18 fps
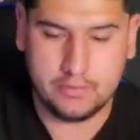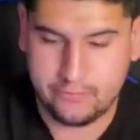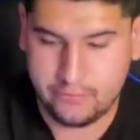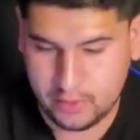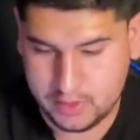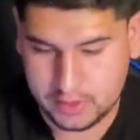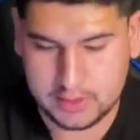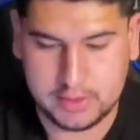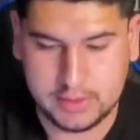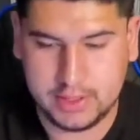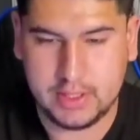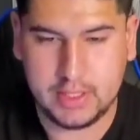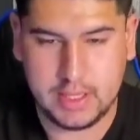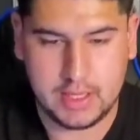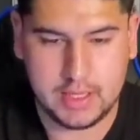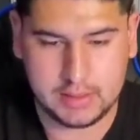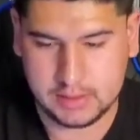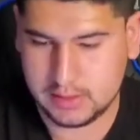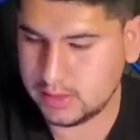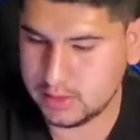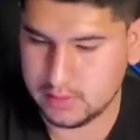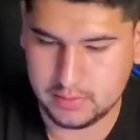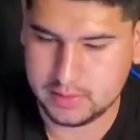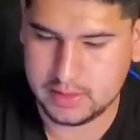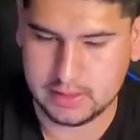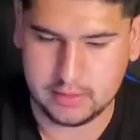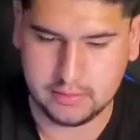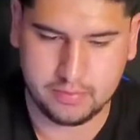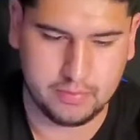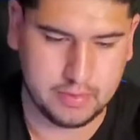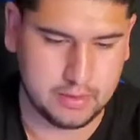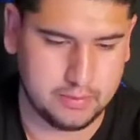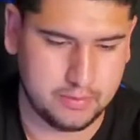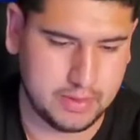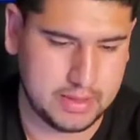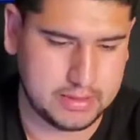the Focus GX, let me take the
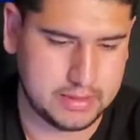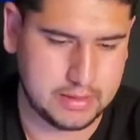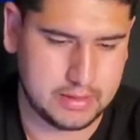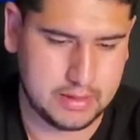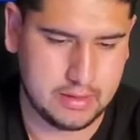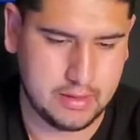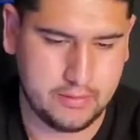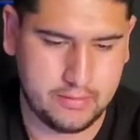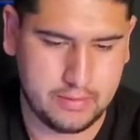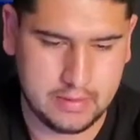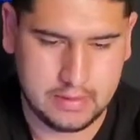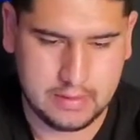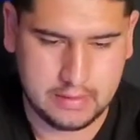little plastic thing off.